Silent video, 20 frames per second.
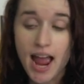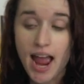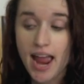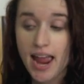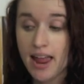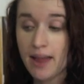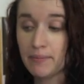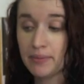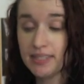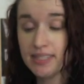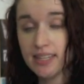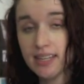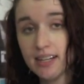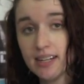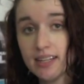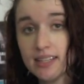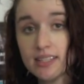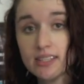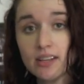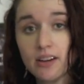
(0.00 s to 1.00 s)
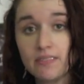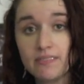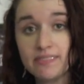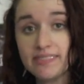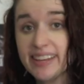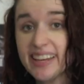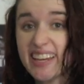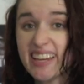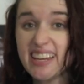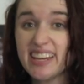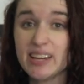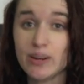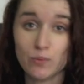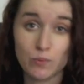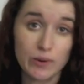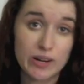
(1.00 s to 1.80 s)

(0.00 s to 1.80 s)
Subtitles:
and my skin gets all flaky and